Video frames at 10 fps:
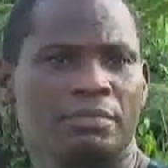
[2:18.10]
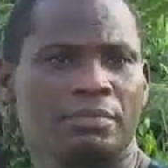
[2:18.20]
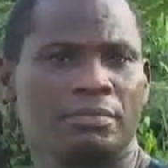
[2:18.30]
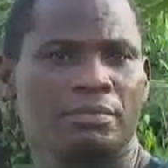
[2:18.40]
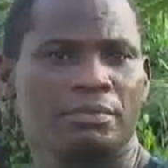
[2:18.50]

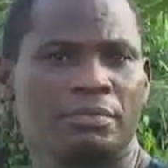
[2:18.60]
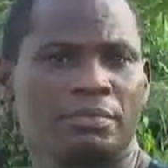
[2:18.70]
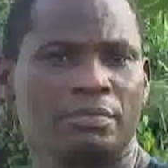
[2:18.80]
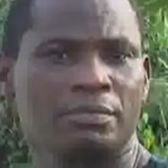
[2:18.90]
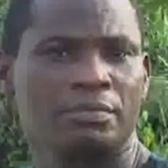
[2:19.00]

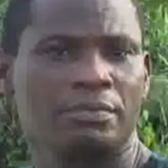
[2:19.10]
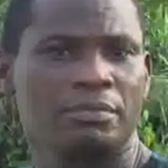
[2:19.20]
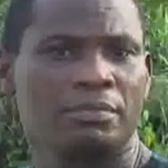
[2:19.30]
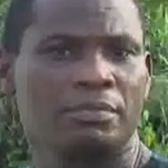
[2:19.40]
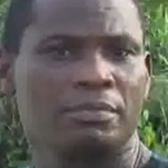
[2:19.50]

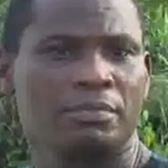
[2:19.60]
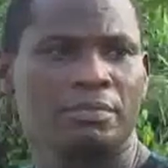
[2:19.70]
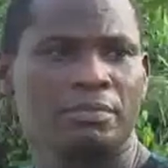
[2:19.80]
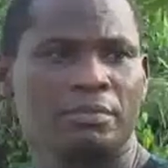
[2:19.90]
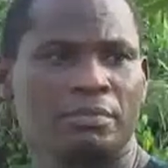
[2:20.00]

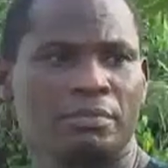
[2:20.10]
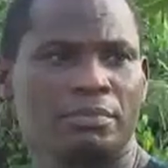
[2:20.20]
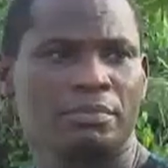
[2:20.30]
(not speaking)